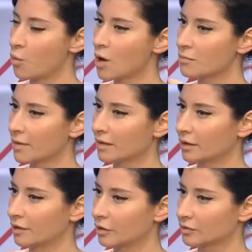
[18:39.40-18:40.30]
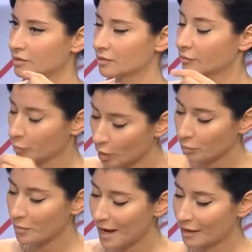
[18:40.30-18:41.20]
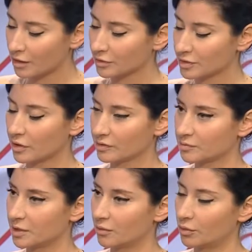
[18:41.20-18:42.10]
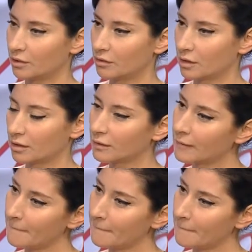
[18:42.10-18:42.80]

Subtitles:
What might those costs be? What do you think?